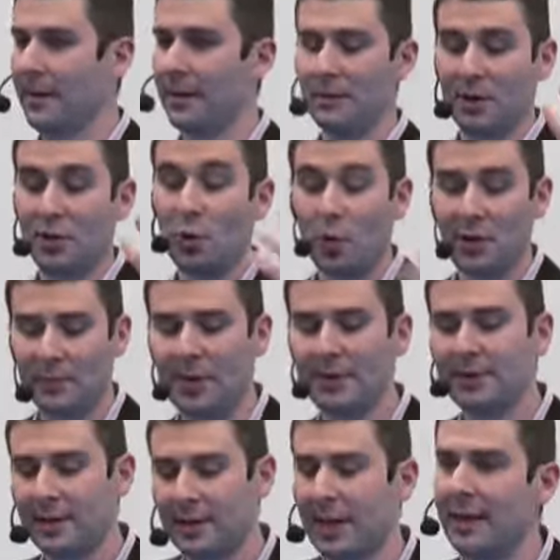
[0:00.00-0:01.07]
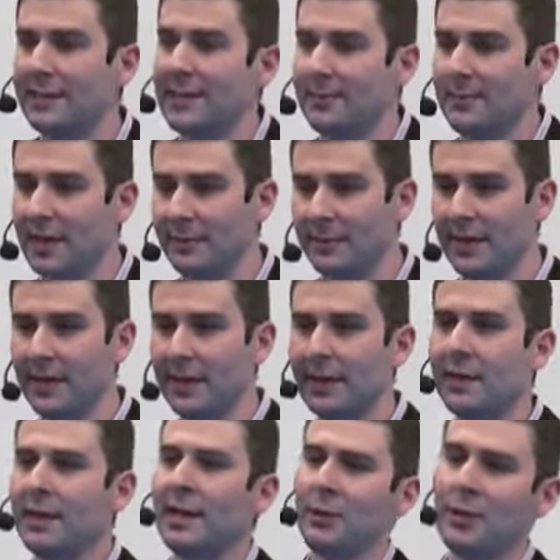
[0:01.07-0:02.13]
recording, whatever the content may be.
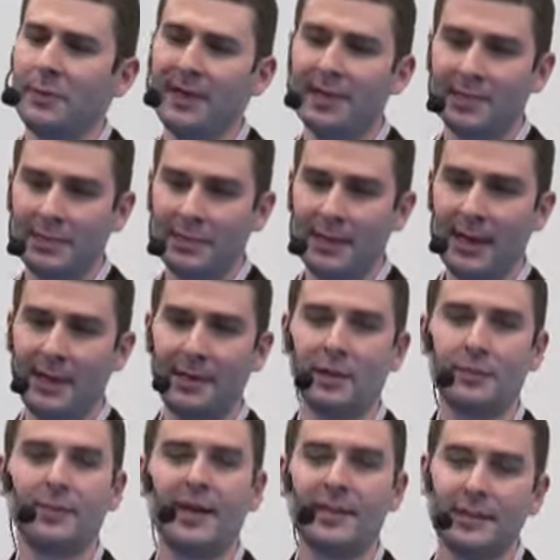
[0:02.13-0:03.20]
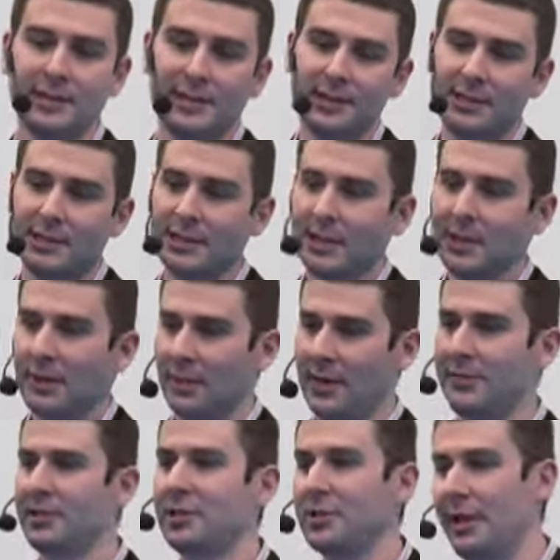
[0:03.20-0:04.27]
You want to make sure that your message,
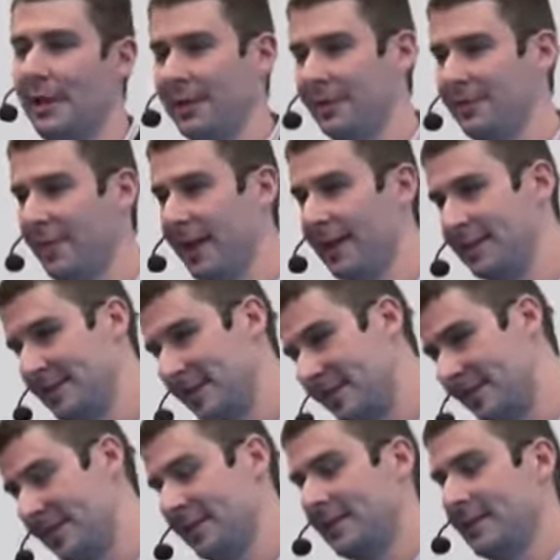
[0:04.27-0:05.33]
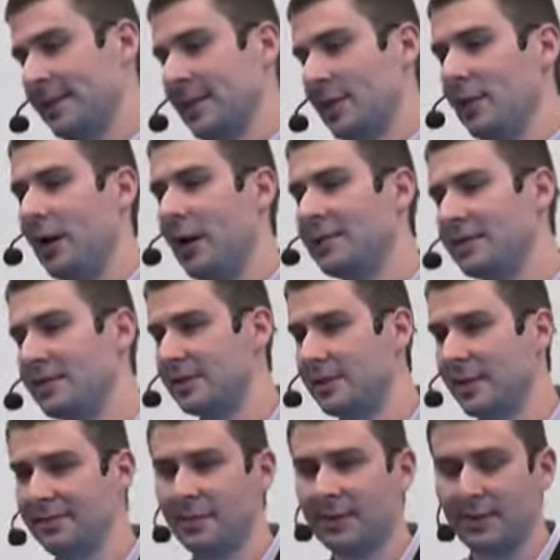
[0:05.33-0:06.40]
whatever you're trying to convey, is consistent across
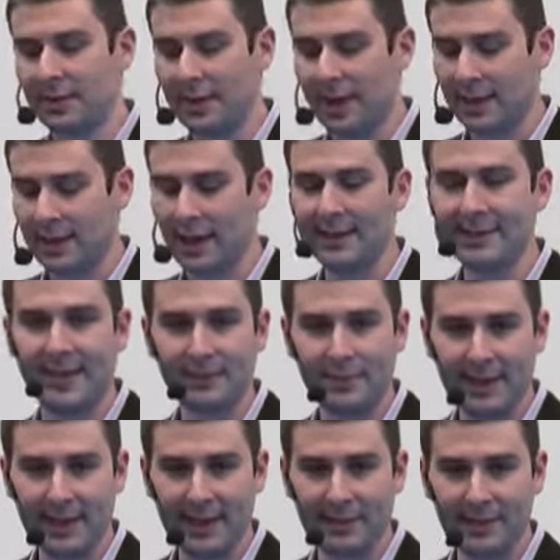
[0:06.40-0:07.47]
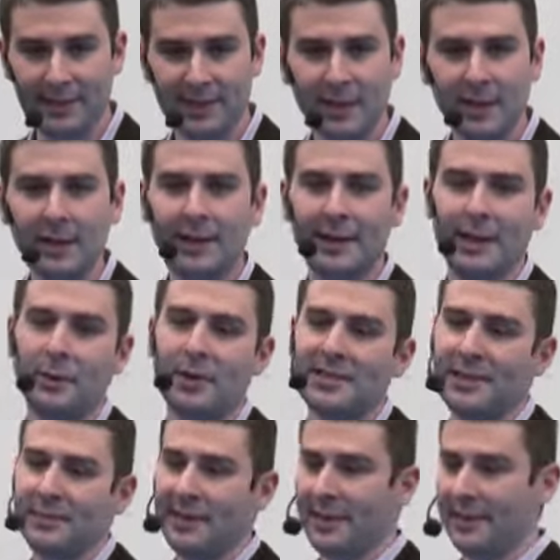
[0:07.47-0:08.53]
different content mediums. You don't want
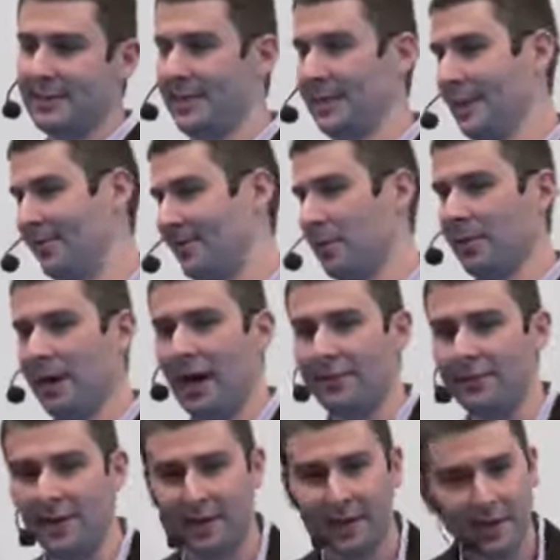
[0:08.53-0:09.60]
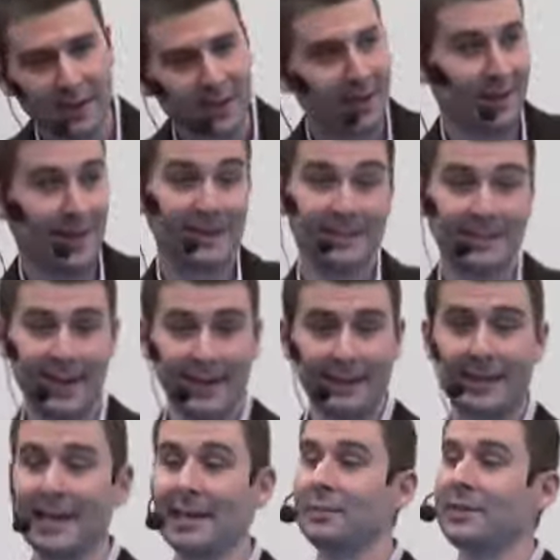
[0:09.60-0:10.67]
somebody to see an infographic and then decide
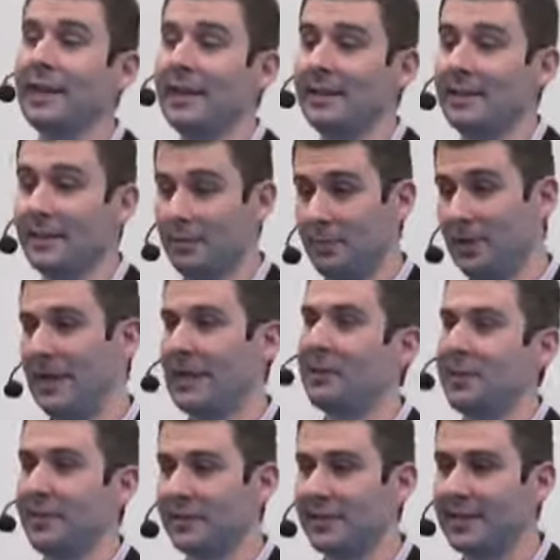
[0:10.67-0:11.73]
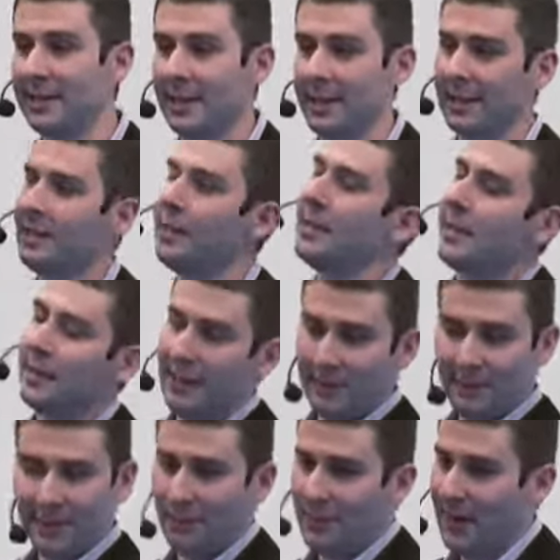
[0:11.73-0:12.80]
they like what they're seeing. They
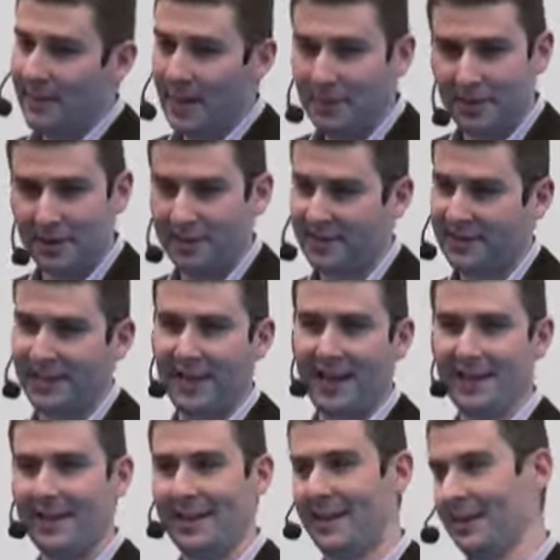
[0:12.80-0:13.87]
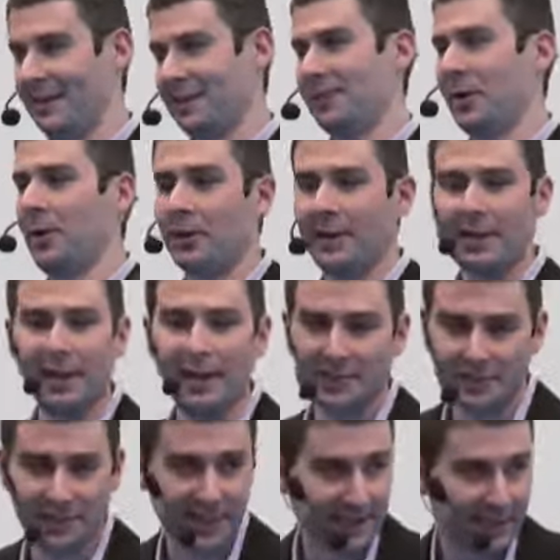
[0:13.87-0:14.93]
read a white paper on your site and it totally
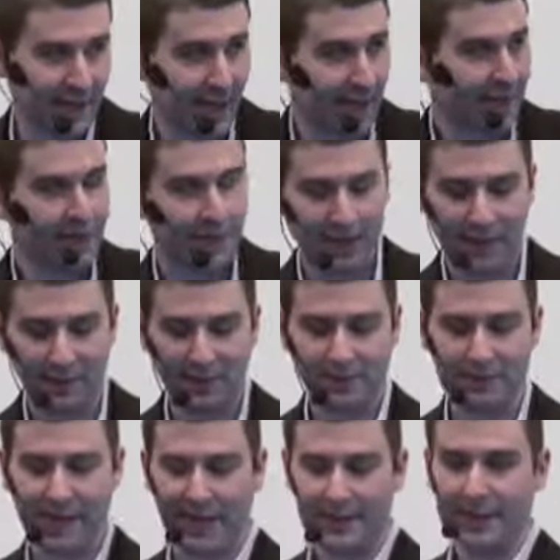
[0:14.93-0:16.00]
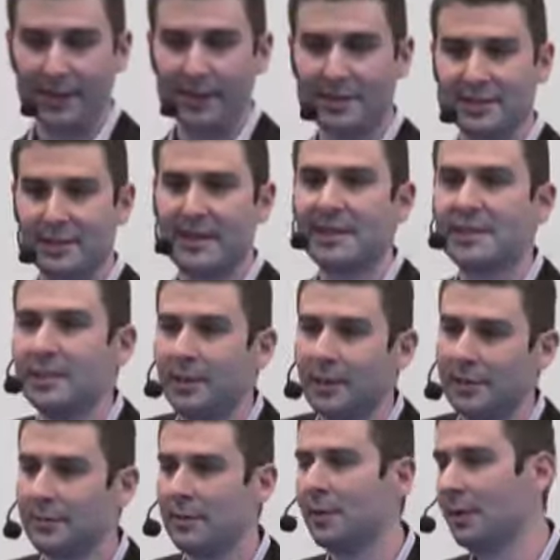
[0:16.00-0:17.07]
contradicts that. That wouldn't be ideal. So make
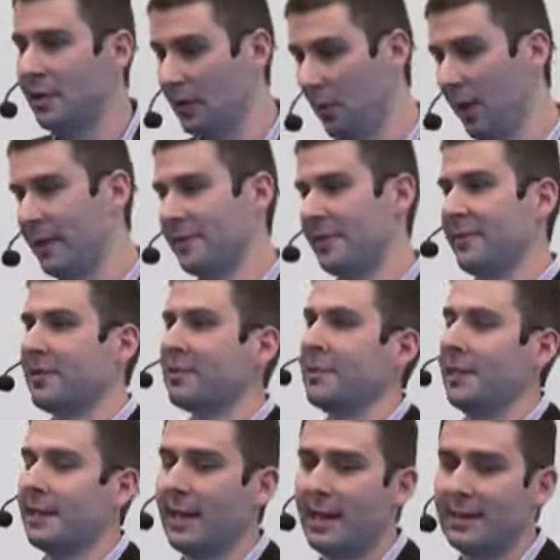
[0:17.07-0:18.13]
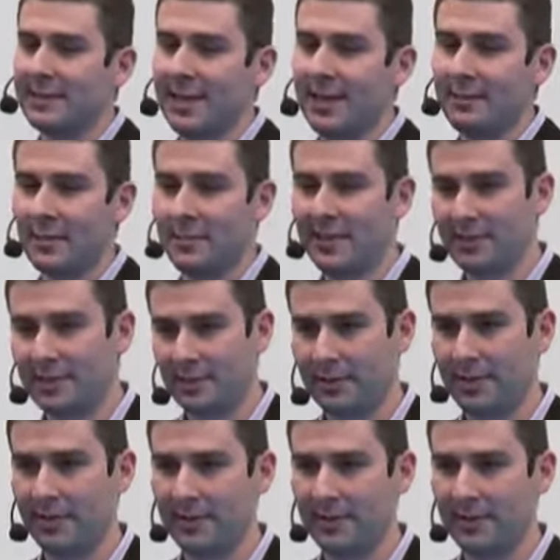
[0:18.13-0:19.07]
sure you want a diversity of content, but make sure